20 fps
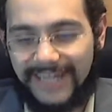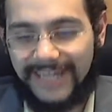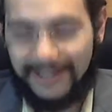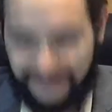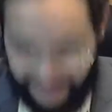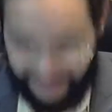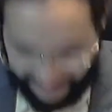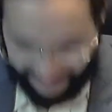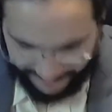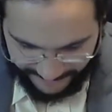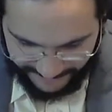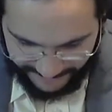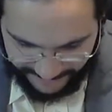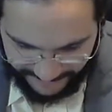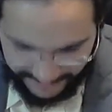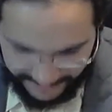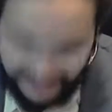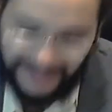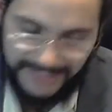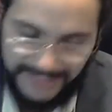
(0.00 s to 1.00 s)
If
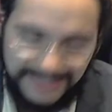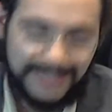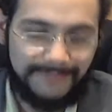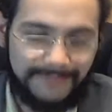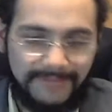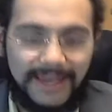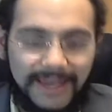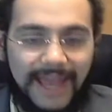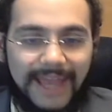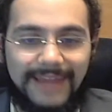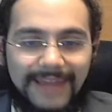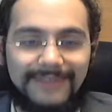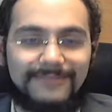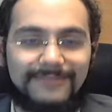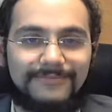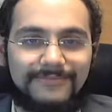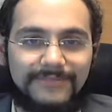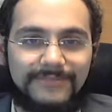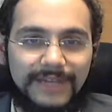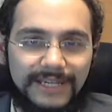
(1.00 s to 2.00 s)
Tim
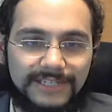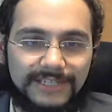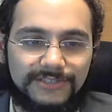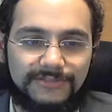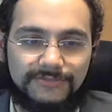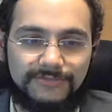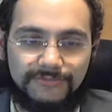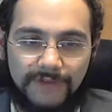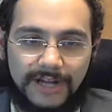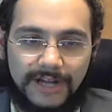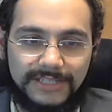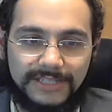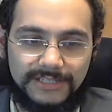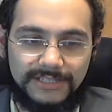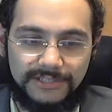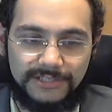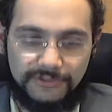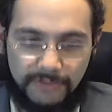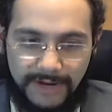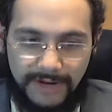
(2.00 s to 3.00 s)
Kaine runs
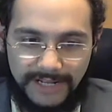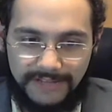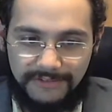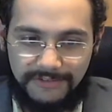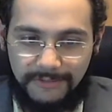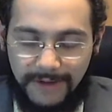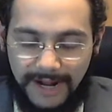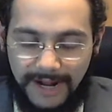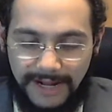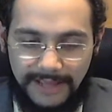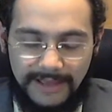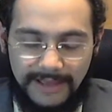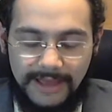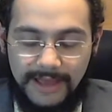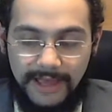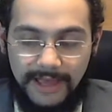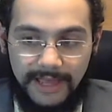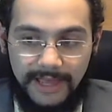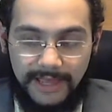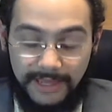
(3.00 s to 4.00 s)
in 2020,
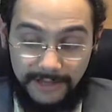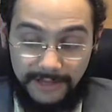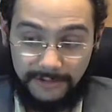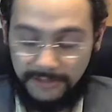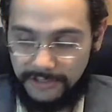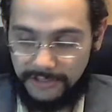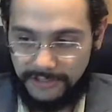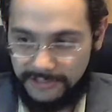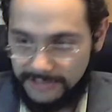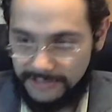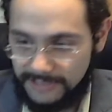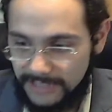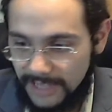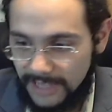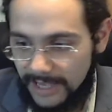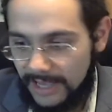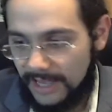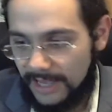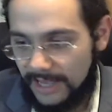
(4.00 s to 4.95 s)
he'll lose.